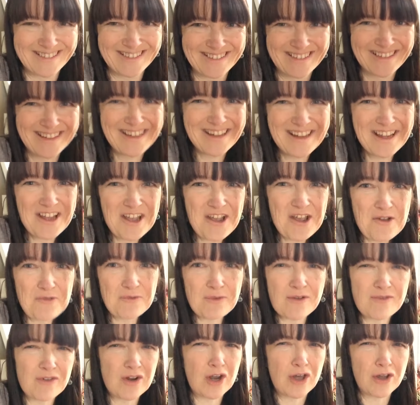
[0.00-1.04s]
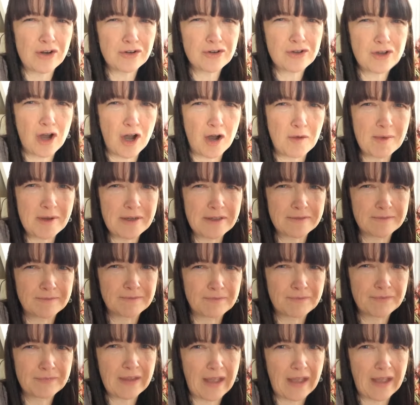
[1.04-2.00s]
We have a lot in common,